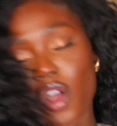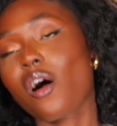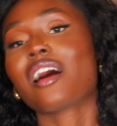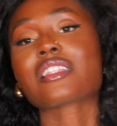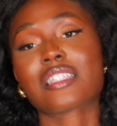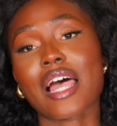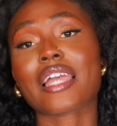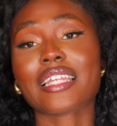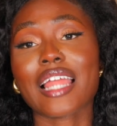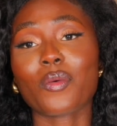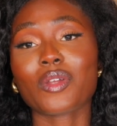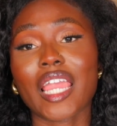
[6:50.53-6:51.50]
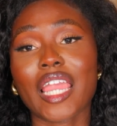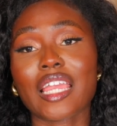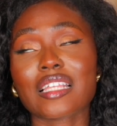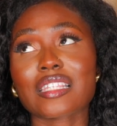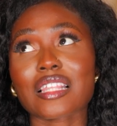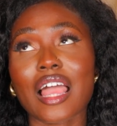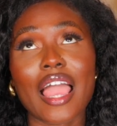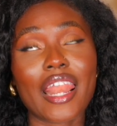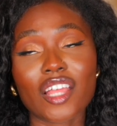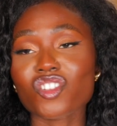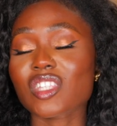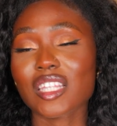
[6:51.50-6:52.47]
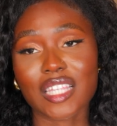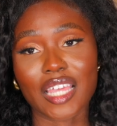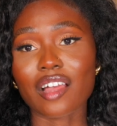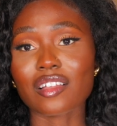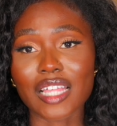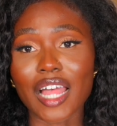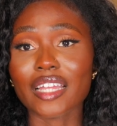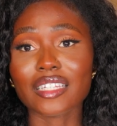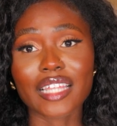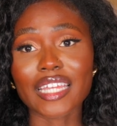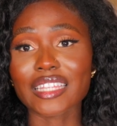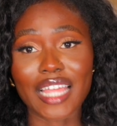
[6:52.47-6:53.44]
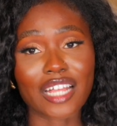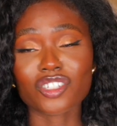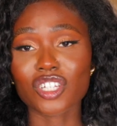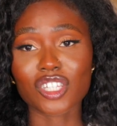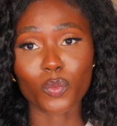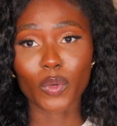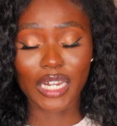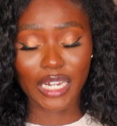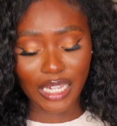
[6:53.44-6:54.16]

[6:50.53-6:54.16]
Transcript: outside nowadays, and I just need to get outside. Like, that's just what it